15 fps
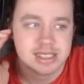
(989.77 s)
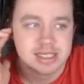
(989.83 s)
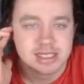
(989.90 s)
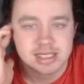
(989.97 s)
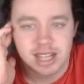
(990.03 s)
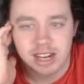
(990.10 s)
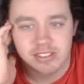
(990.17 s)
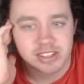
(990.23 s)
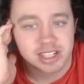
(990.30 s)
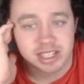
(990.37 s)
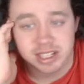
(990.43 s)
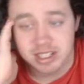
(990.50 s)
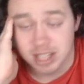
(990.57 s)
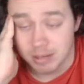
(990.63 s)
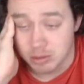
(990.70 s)
I don't think they get a
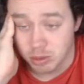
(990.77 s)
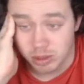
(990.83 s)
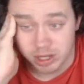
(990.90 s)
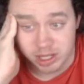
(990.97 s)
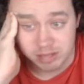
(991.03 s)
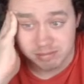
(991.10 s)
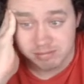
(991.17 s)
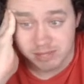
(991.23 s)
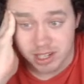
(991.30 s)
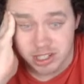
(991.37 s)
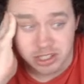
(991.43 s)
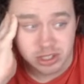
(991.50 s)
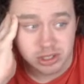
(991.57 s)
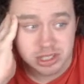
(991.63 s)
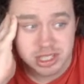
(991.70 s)
top 20. I just
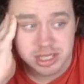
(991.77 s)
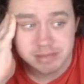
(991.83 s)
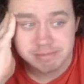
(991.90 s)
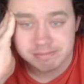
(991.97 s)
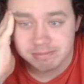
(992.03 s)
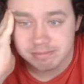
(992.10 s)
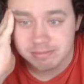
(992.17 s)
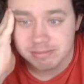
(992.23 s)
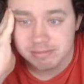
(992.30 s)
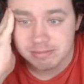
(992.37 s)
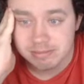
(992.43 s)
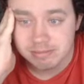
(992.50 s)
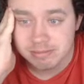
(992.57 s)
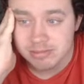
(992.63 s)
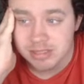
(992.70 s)
don't see it.
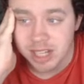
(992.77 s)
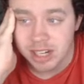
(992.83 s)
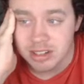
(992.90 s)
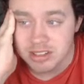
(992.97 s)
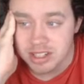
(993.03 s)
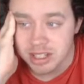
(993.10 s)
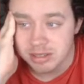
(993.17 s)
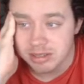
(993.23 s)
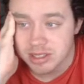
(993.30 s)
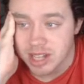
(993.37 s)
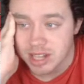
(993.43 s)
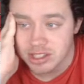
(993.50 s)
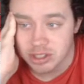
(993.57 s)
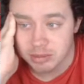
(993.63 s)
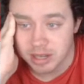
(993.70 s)
I don't see it. Stats
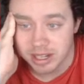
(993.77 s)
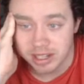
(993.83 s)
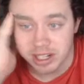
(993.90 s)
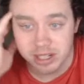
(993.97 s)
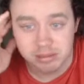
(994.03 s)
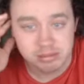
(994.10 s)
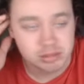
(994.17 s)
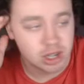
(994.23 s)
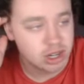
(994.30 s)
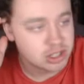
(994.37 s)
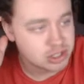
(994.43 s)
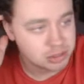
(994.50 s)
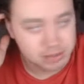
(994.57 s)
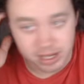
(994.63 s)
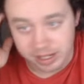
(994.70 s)
don't back it up. Cars don't
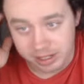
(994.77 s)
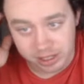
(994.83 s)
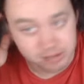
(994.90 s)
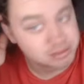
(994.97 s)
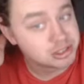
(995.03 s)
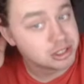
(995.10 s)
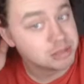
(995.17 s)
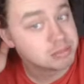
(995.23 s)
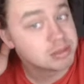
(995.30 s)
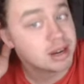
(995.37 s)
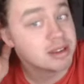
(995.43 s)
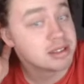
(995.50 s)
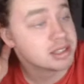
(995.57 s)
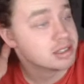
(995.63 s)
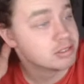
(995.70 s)
back it up. So probably
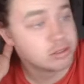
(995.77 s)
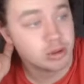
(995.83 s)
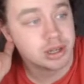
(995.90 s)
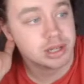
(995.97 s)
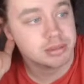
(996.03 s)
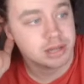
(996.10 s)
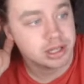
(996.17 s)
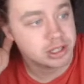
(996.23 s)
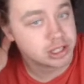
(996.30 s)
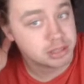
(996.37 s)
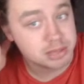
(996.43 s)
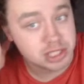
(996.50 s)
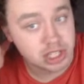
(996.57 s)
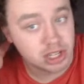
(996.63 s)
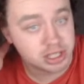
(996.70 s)
going to avoid them, and they're going to be
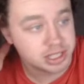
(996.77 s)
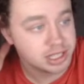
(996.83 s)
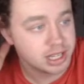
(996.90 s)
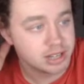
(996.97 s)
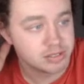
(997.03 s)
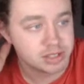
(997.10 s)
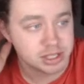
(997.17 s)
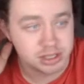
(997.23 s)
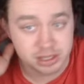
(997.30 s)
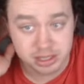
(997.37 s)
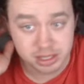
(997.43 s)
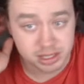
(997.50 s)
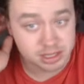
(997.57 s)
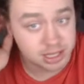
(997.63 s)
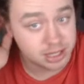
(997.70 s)
chalky. I don't think you need to
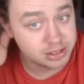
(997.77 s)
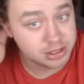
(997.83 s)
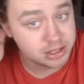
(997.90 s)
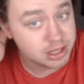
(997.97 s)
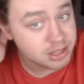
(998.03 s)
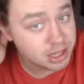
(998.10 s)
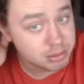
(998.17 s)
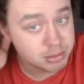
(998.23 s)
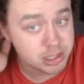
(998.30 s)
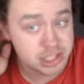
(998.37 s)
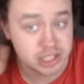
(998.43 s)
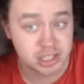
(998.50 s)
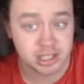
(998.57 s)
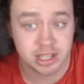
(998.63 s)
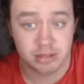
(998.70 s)
get down there that much. I
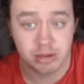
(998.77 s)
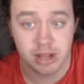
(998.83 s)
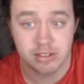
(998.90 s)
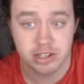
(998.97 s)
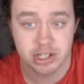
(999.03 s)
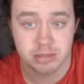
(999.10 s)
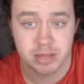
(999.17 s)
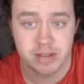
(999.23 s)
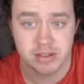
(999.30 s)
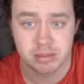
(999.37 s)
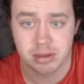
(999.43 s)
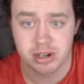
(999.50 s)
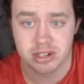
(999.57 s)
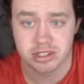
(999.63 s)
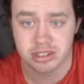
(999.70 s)
think I'd rather just pay for
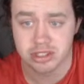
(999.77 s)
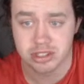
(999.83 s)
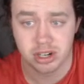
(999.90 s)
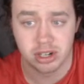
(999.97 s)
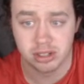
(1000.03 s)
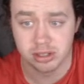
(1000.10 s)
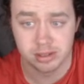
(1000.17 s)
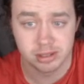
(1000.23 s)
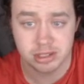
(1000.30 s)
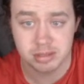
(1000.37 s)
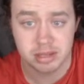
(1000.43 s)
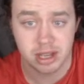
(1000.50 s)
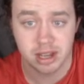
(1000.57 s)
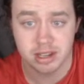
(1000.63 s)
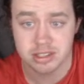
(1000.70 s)
Parsons, Starr, and Little, to be
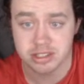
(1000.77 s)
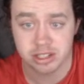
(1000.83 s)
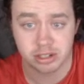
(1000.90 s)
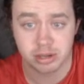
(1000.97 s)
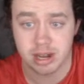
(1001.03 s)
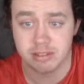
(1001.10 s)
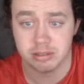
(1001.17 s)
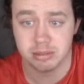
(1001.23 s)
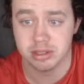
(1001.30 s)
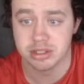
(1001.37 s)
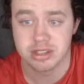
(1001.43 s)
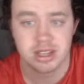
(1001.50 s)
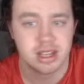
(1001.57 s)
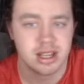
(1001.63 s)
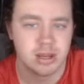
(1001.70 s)
honest, than Graff and Mills.
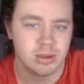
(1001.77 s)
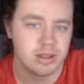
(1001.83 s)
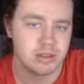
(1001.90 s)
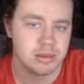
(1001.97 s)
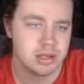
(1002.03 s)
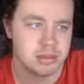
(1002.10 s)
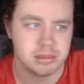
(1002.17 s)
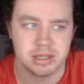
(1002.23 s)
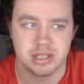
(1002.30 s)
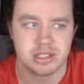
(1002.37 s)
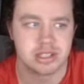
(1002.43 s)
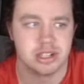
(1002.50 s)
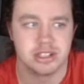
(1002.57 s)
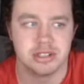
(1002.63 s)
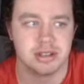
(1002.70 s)
Weatherman and Bean
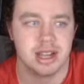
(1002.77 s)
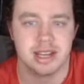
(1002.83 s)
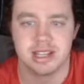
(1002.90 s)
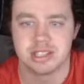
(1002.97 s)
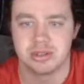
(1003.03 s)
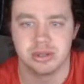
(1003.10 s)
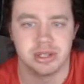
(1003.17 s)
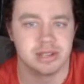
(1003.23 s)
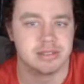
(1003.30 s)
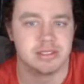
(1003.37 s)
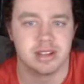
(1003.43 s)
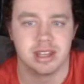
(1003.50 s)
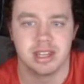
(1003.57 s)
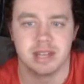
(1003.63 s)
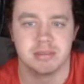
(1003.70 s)
start too high. That's really on them.